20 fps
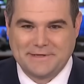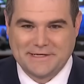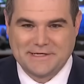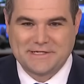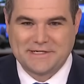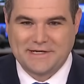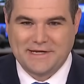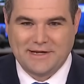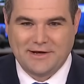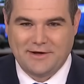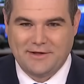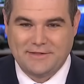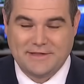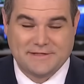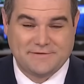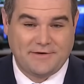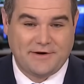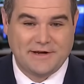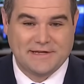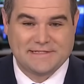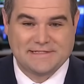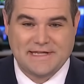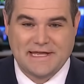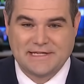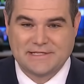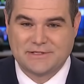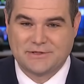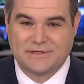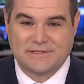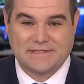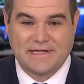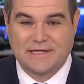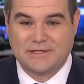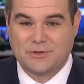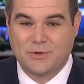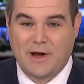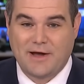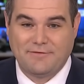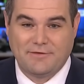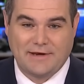petitioning all these various states. So
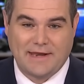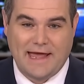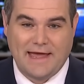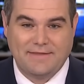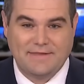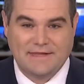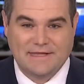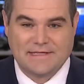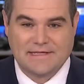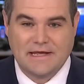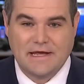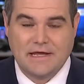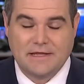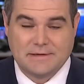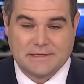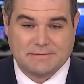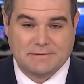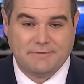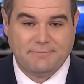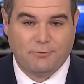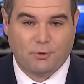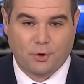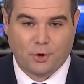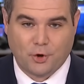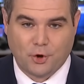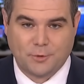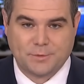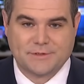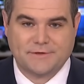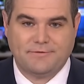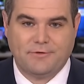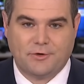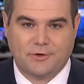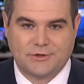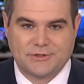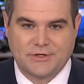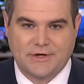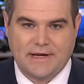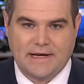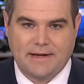states who haven't had these these before, groups of
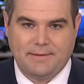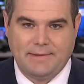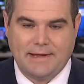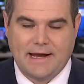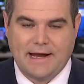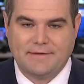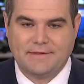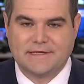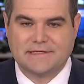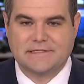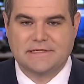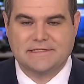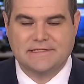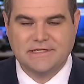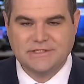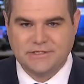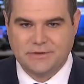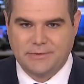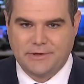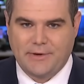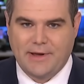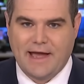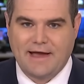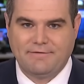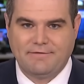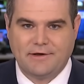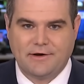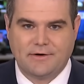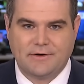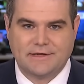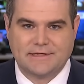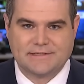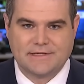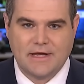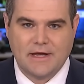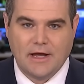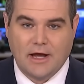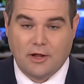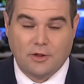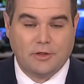voters are getting behind this. Essentially, what you have here is
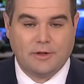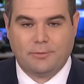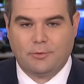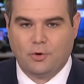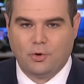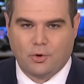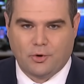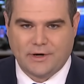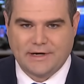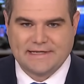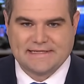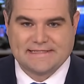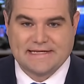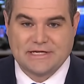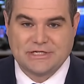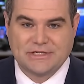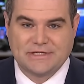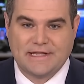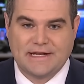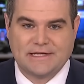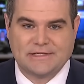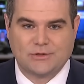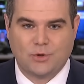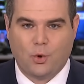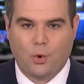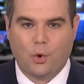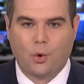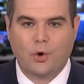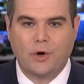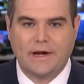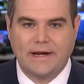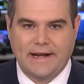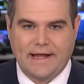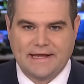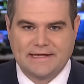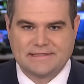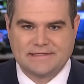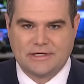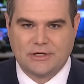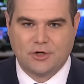a liberal organization that is
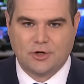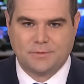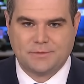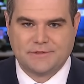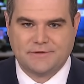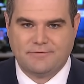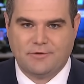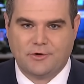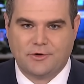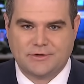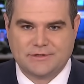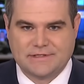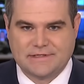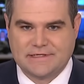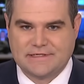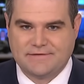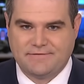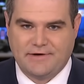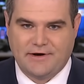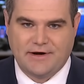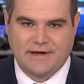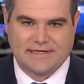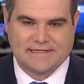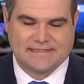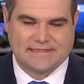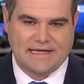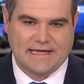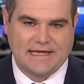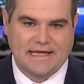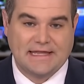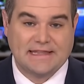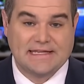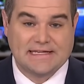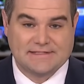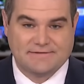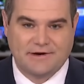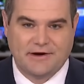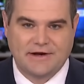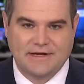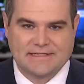organizing groups of voters in this various state in
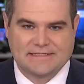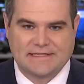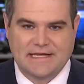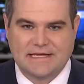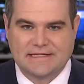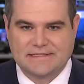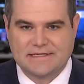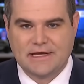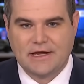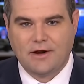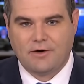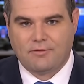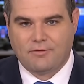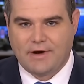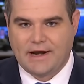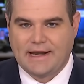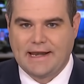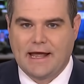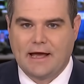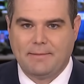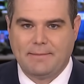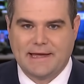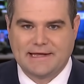these various states right now,